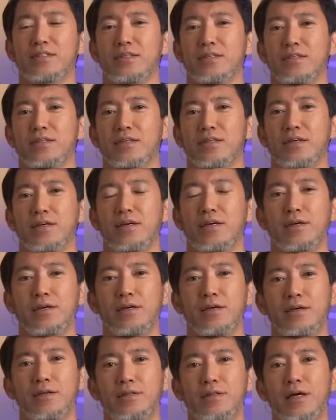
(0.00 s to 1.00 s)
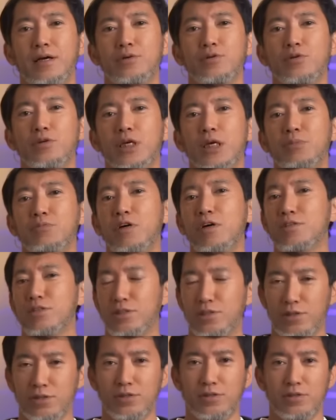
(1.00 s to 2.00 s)
I'm not gonna talk shit. I mean, I've already
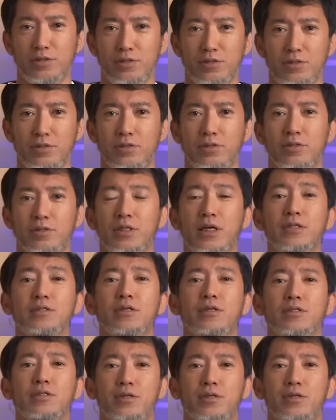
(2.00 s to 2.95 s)
talked enough shit about him.